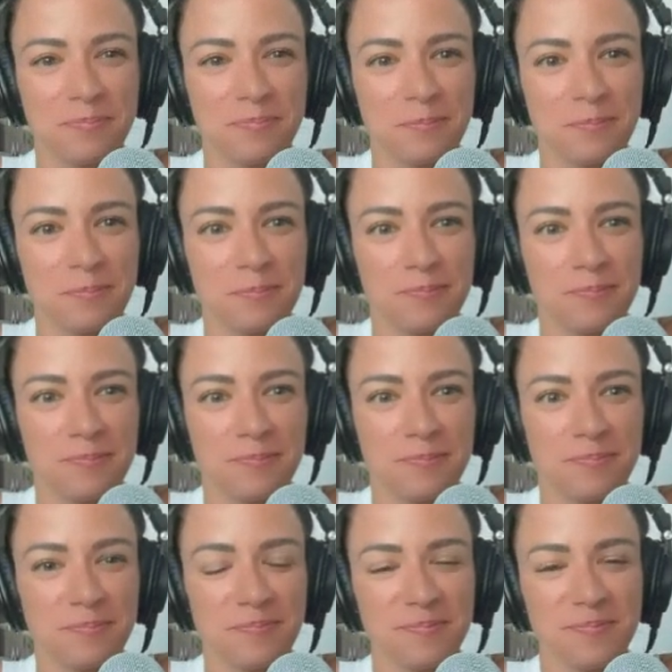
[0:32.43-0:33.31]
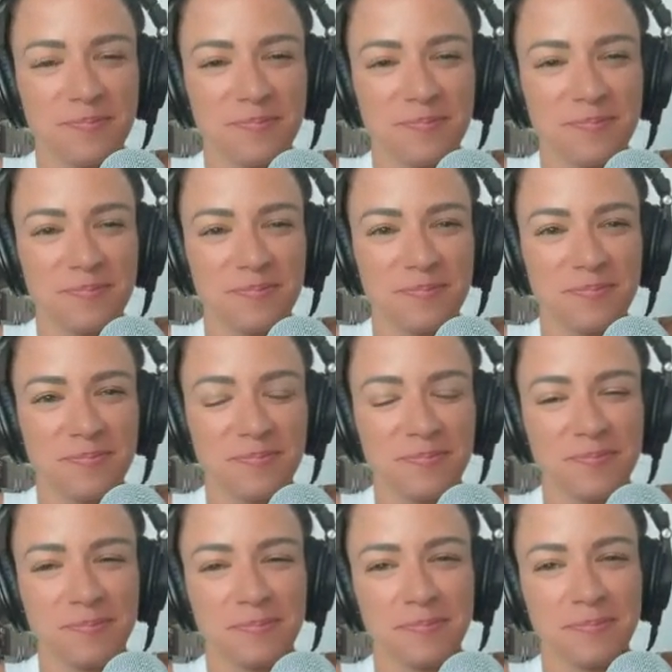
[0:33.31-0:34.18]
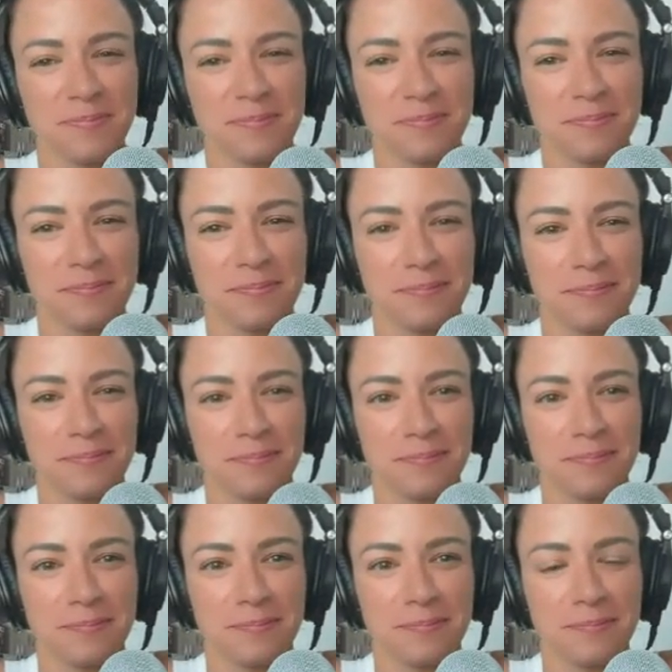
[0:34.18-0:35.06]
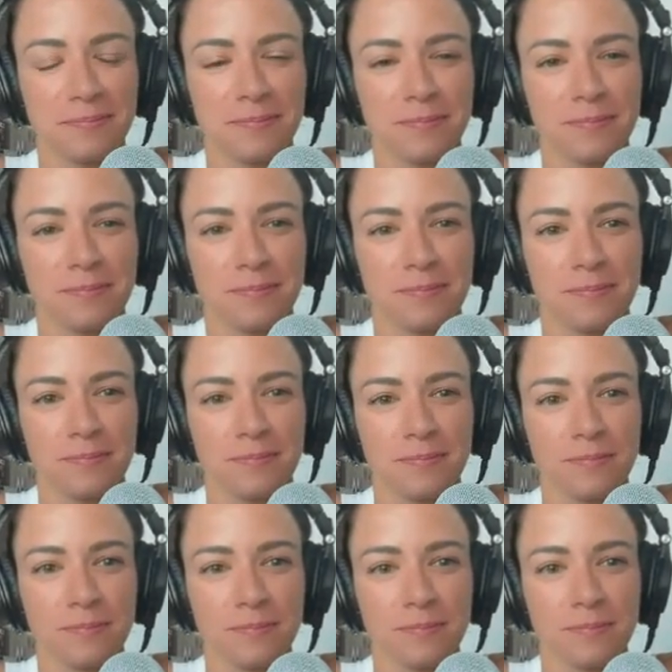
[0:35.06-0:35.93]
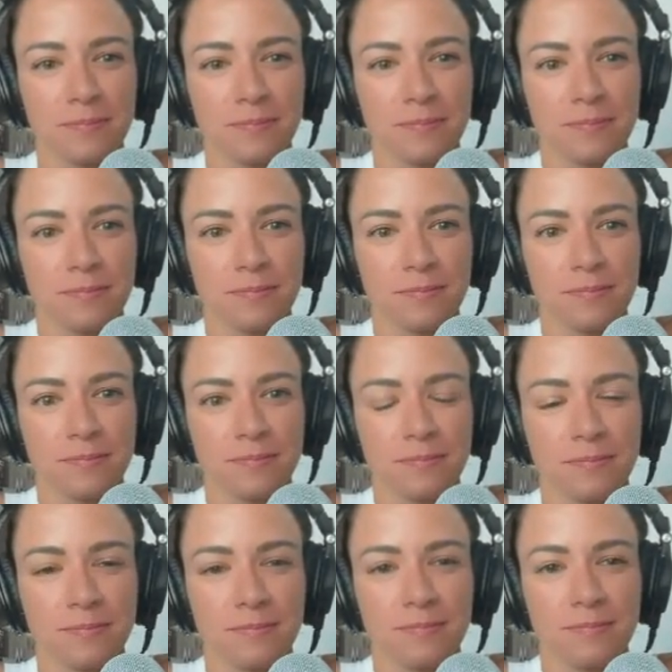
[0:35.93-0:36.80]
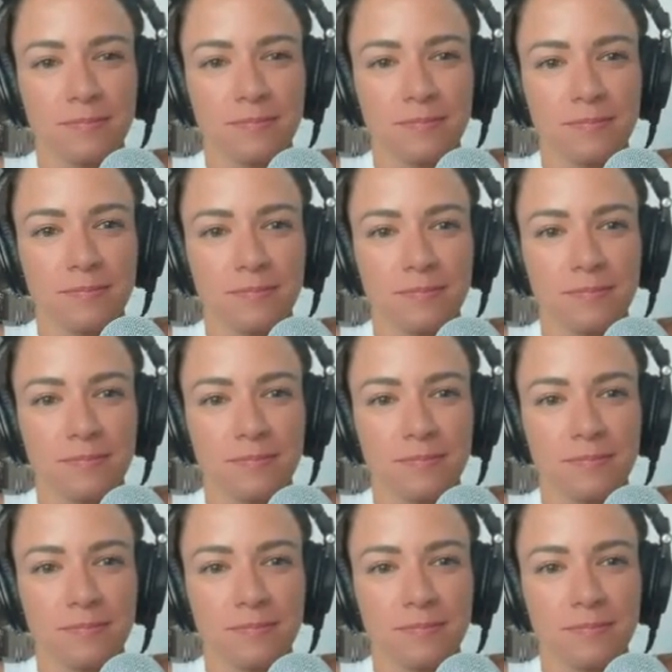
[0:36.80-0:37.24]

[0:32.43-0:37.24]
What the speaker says: (silent)